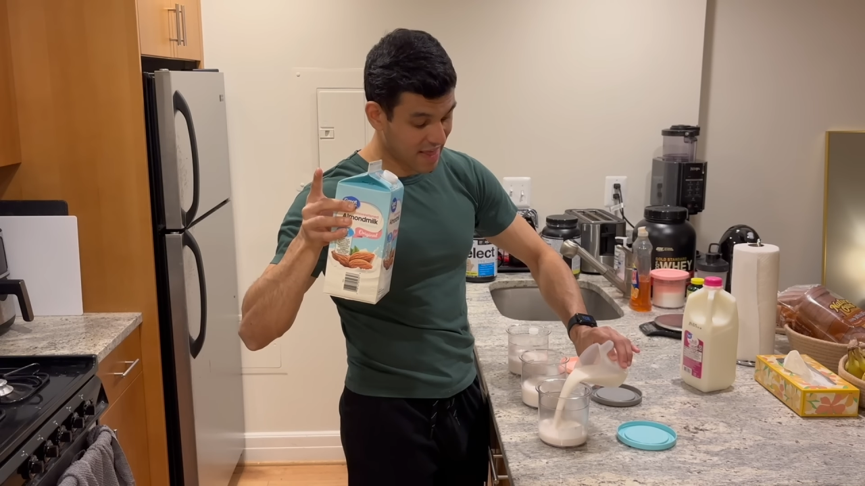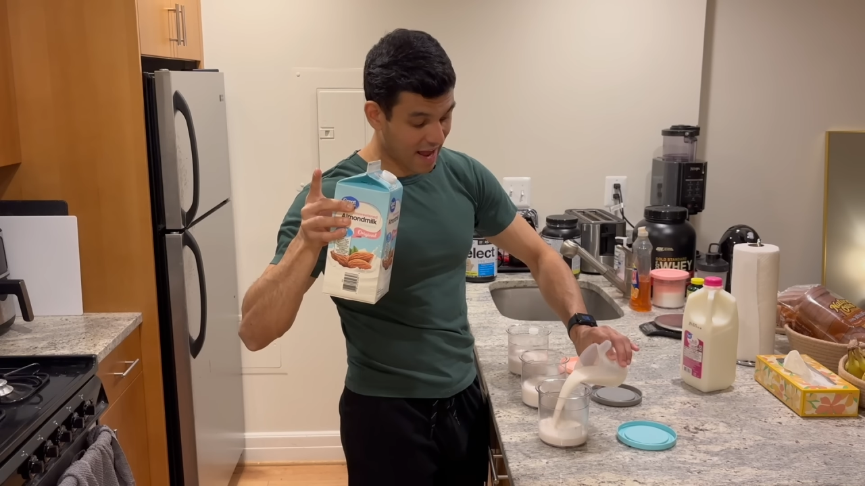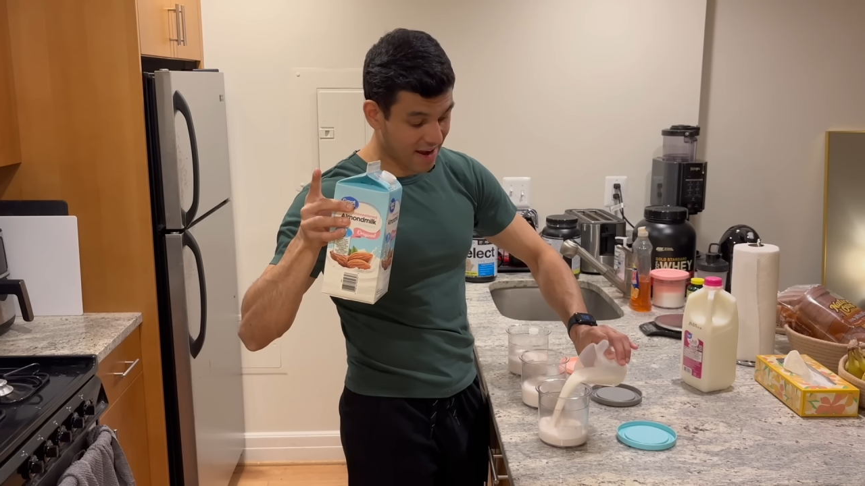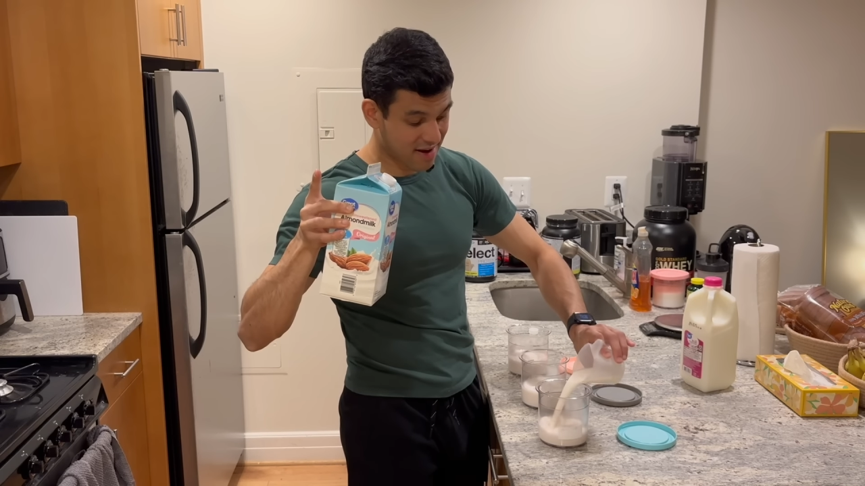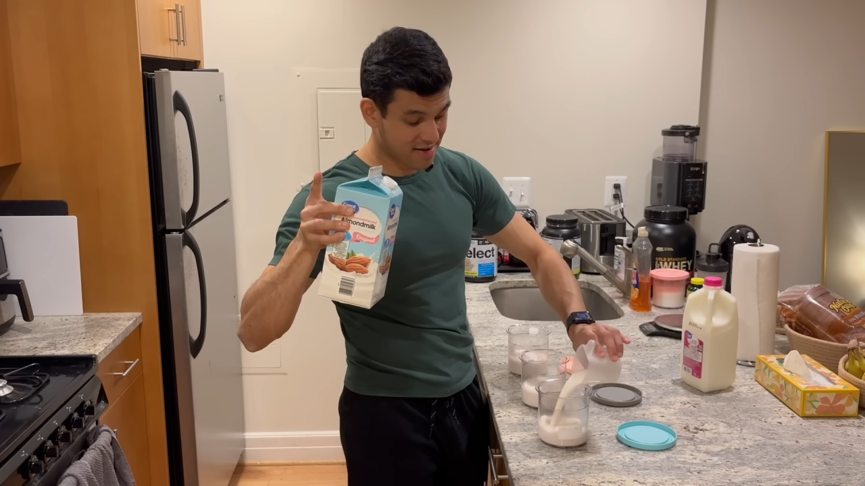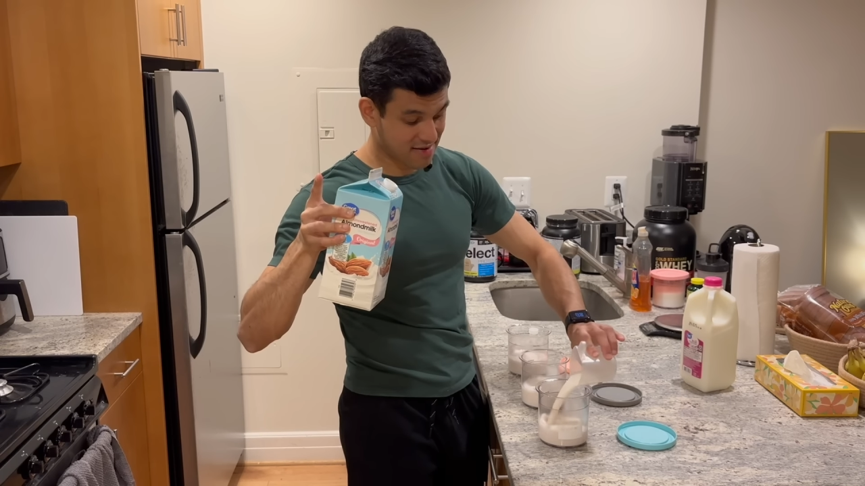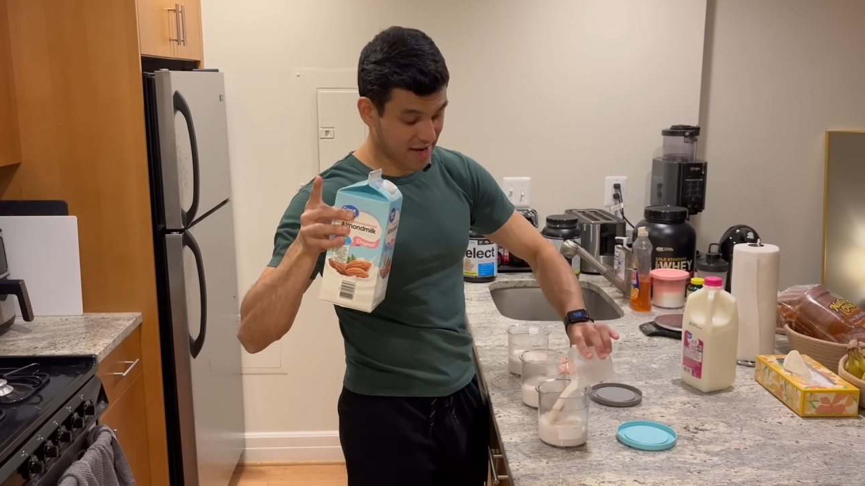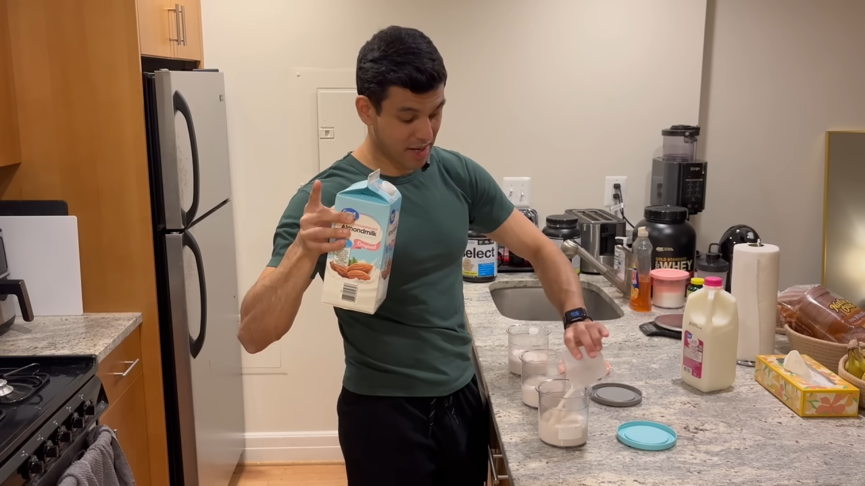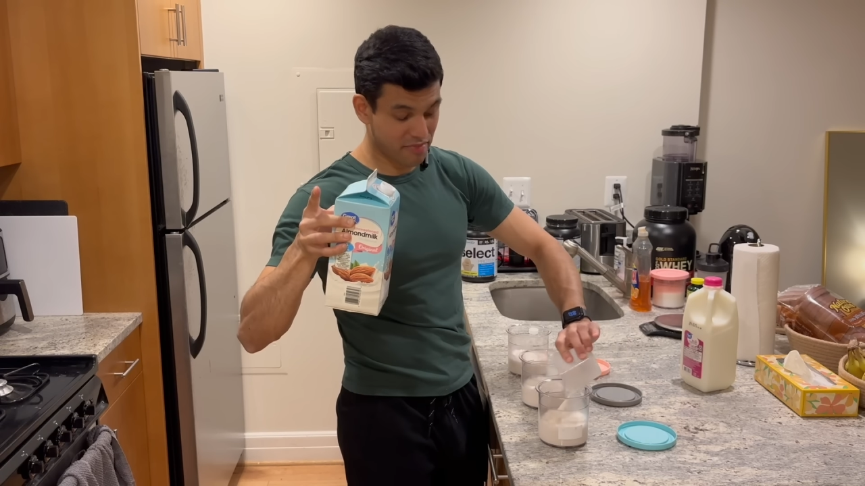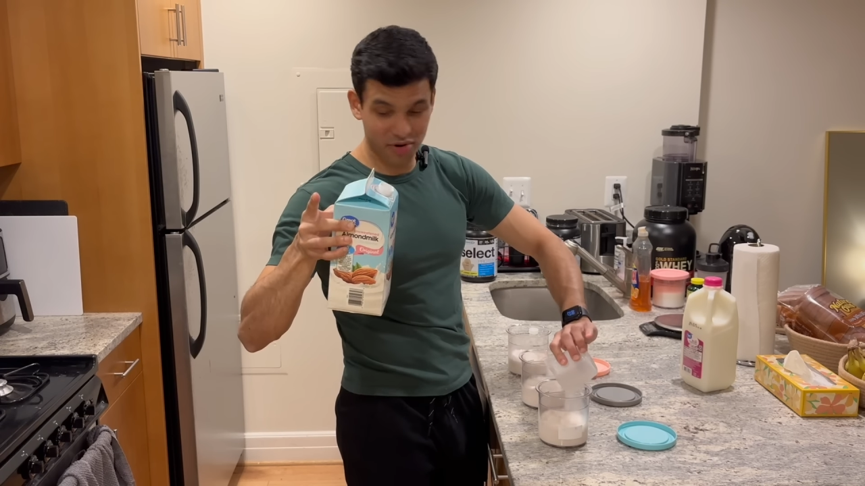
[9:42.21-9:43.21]
lack
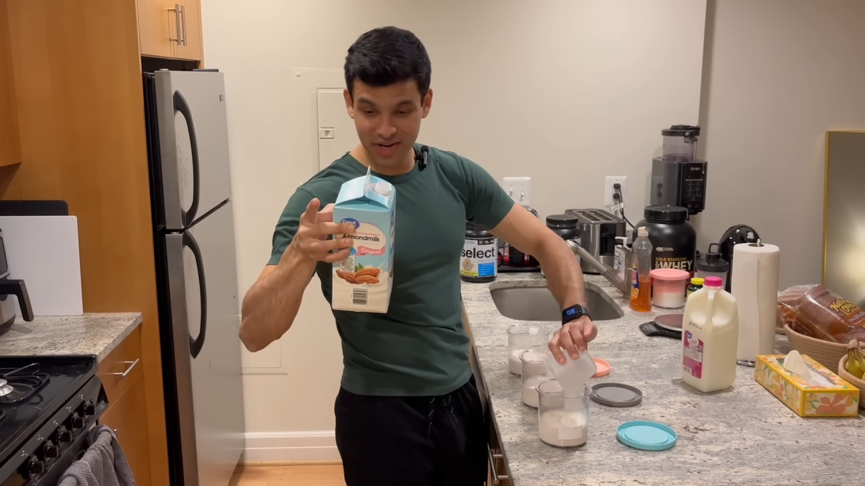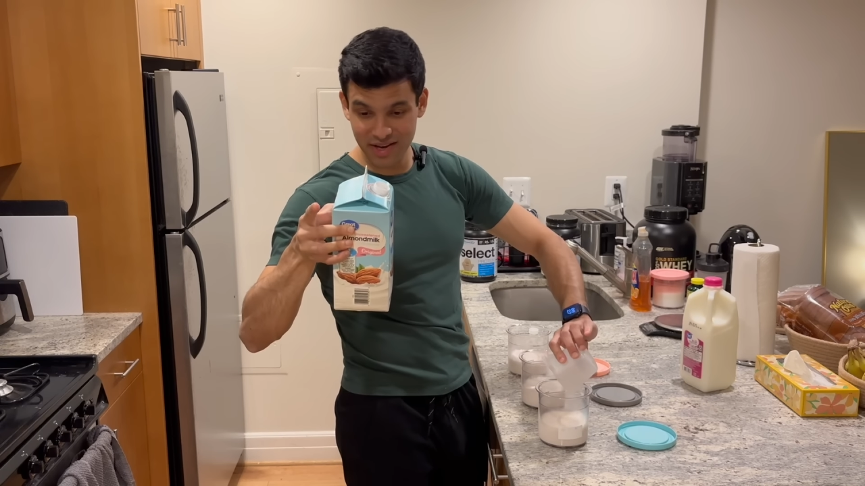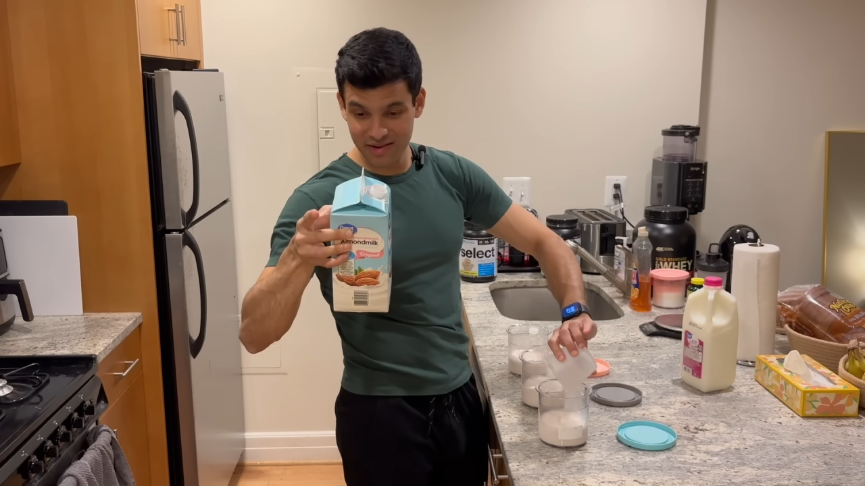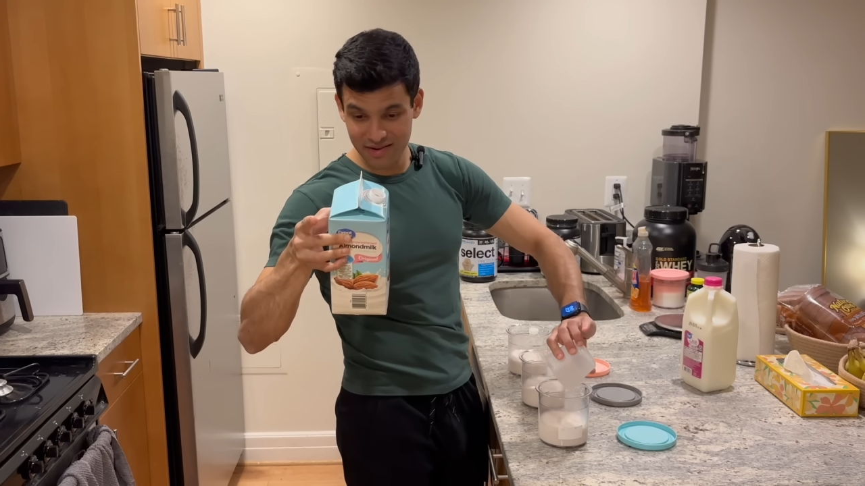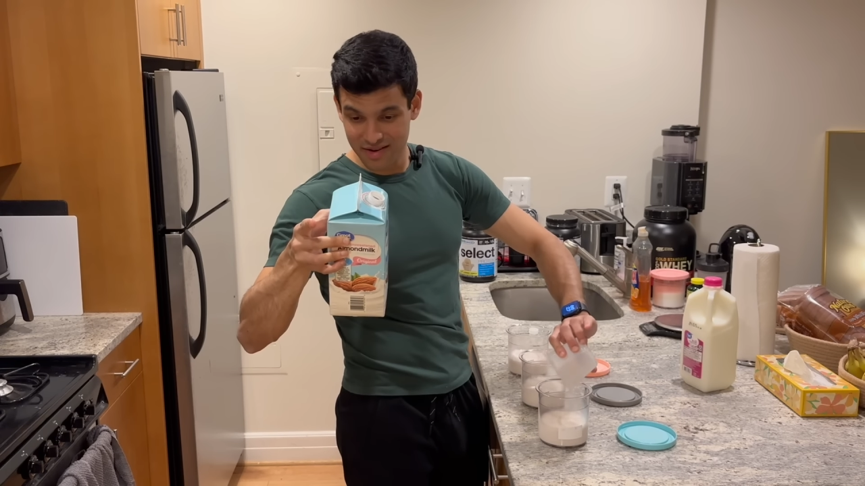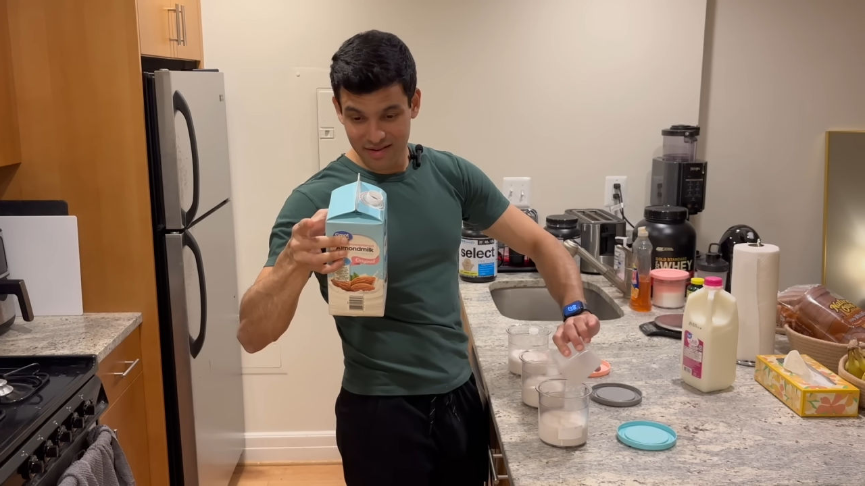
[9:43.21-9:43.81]
any protein.